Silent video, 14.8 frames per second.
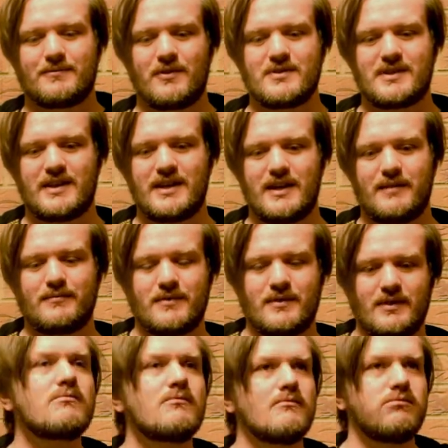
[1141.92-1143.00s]
in the first
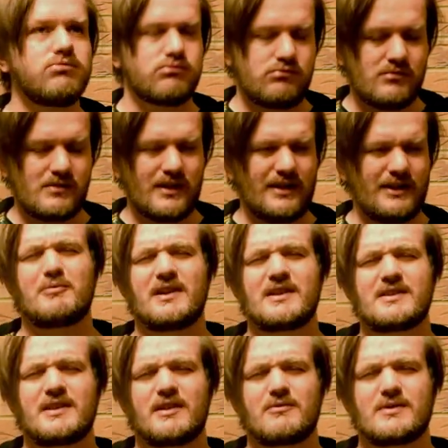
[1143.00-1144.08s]
game, in the
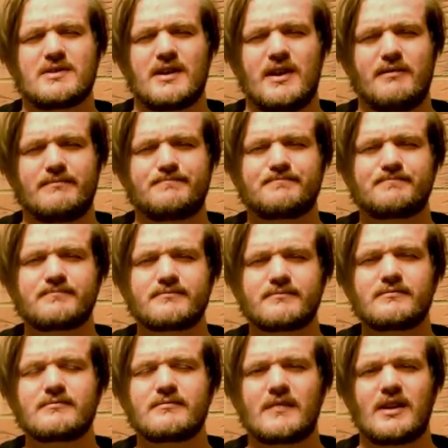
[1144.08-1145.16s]
opening sequence,
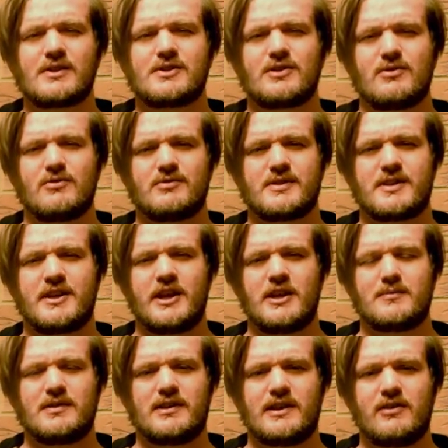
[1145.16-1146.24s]
it shows
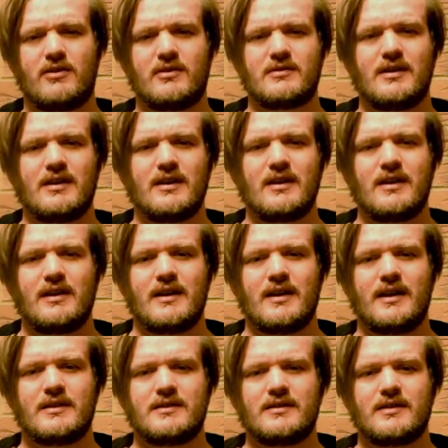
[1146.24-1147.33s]
Gabe and Lian
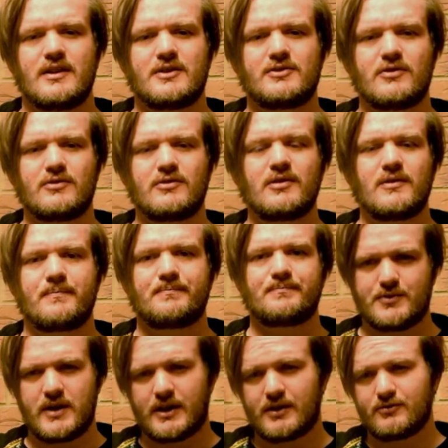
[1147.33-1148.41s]
in a jungle where
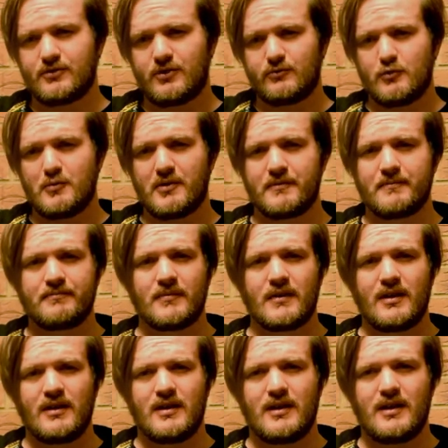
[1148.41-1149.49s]
they're tracking their number.
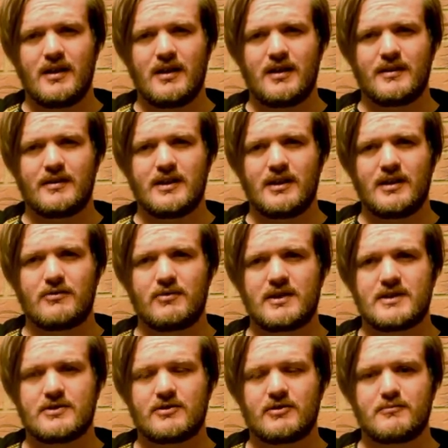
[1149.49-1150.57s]
And they
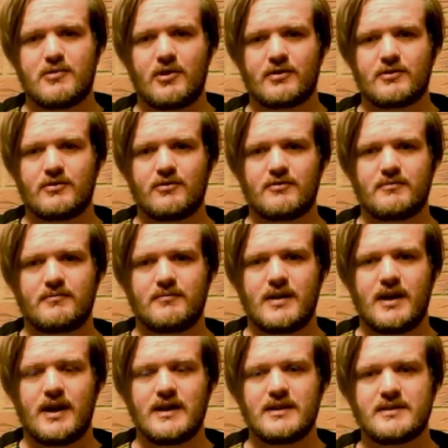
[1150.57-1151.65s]
reach their partner,
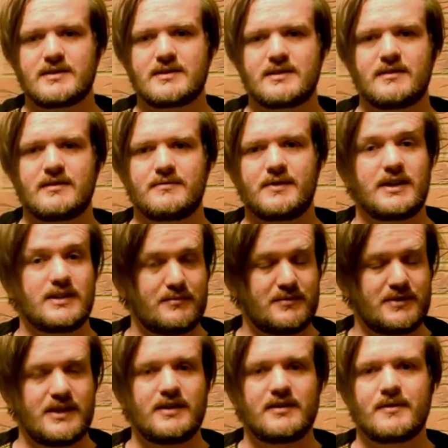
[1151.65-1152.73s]
Alice, find
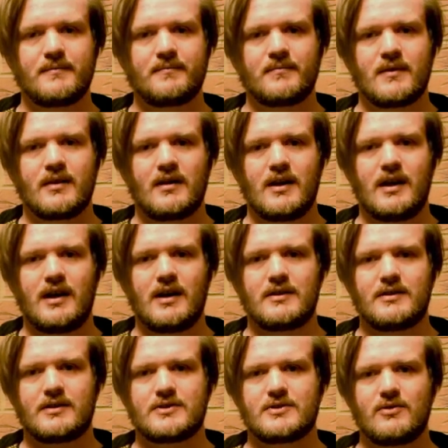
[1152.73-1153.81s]
him dead.
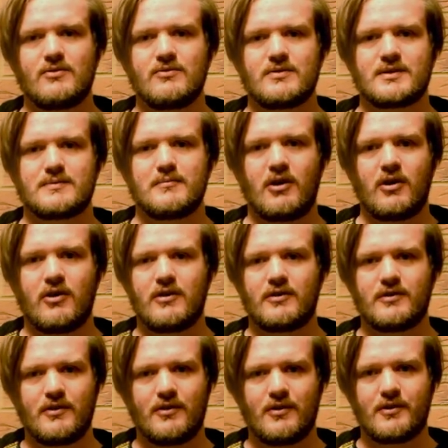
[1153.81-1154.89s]
And it shows
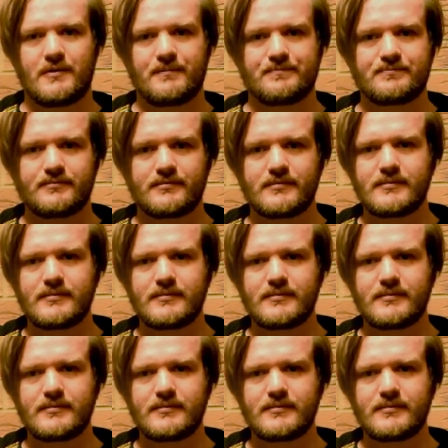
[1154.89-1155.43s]
Mara there